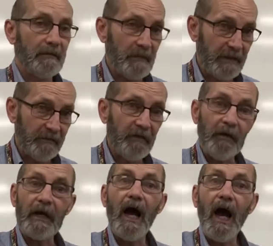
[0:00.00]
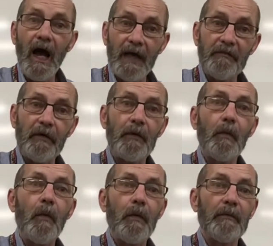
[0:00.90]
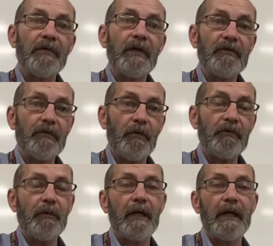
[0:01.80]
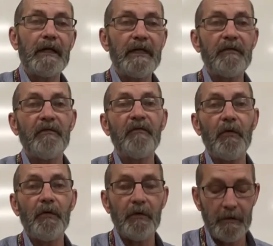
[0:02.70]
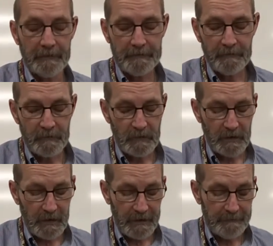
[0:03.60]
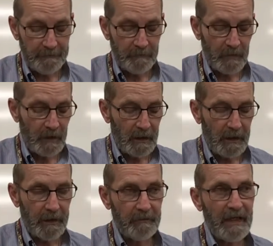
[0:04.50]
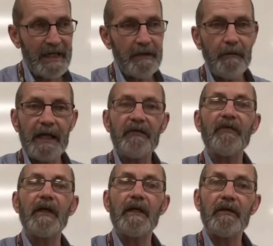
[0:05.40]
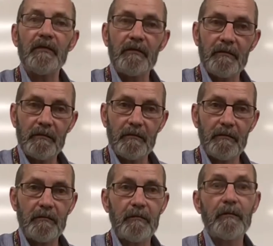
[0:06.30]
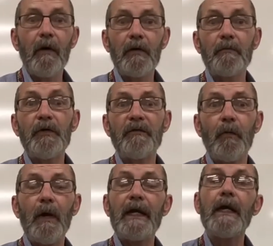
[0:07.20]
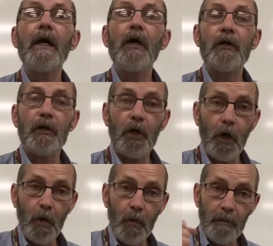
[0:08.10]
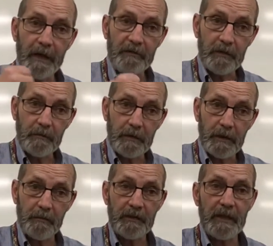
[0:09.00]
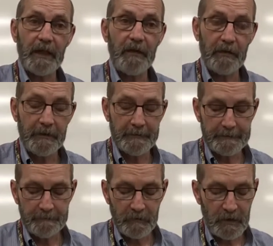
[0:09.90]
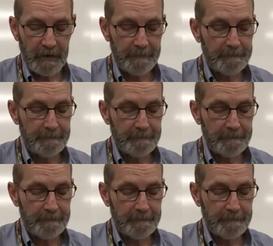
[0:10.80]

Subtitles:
It's very hot, very warm, so it's going to spread out even further, okay? Heat makes things move away. The cold makes them come together, okay?